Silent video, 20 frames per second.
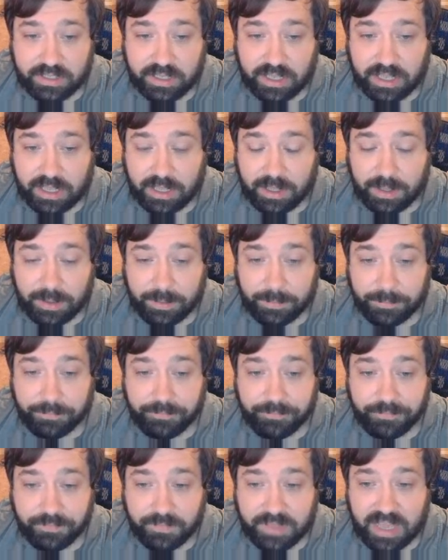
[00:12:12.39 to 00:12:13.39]

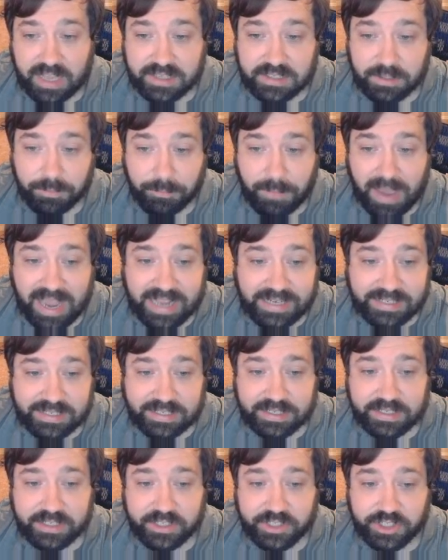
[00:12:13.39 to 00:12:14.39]
some
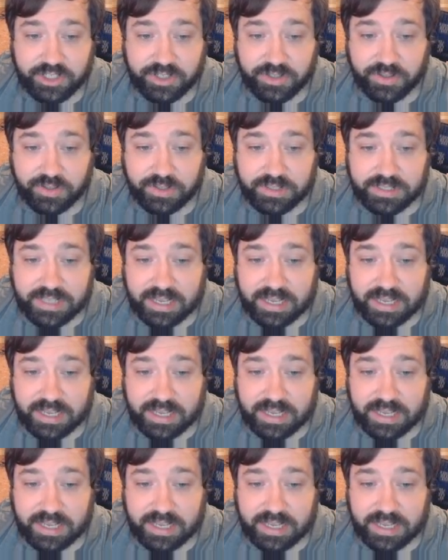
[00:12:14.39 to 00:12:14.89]
painting issues,